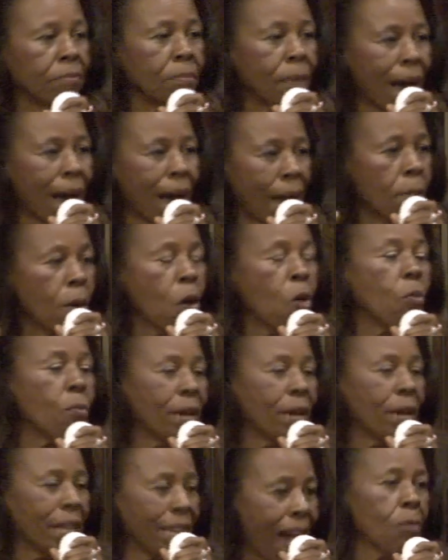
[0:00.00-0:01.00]
at that moment
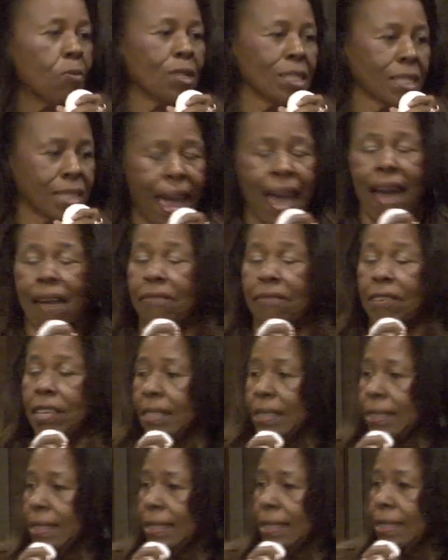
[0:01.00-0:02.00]
of my moment
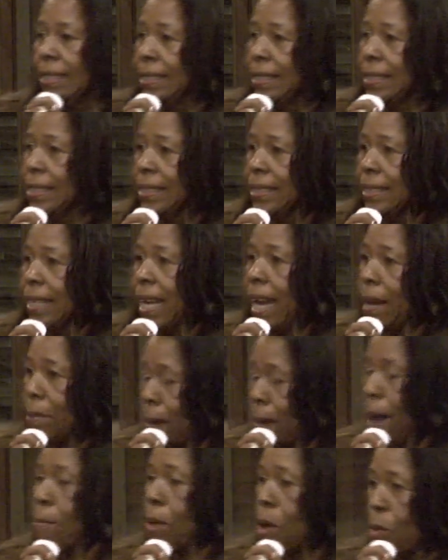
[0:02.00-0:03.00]
I was having.
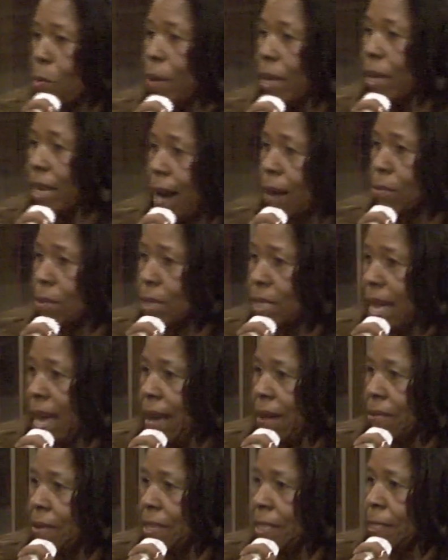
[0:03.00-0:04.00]
At my
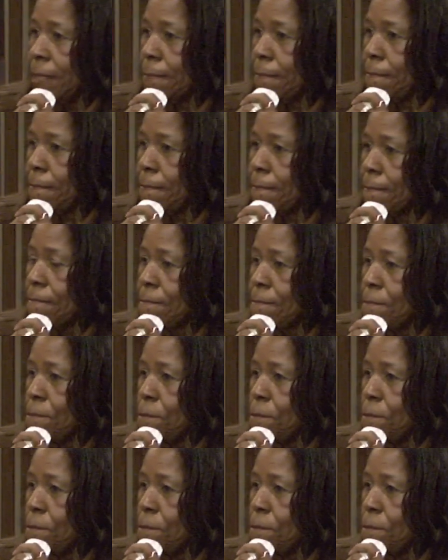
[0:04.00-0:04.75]
moment I was having.